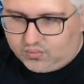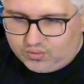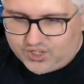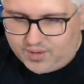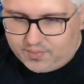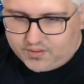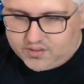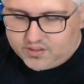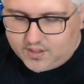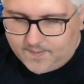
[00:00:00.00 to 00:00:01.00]
champions.
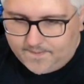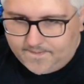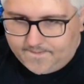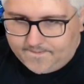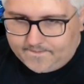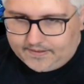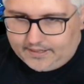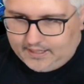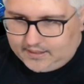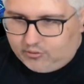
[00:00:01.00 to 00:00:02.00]

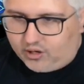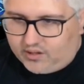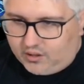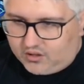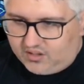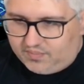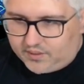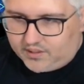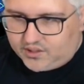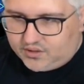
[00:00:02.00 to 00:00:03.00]
It got a lot of
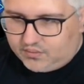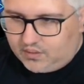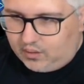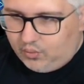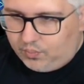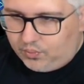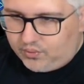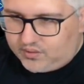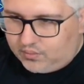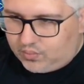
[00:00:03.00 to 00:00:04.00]
potential. I will put
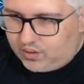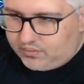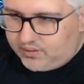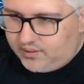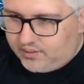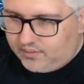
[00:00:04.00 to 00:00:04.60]
it around here.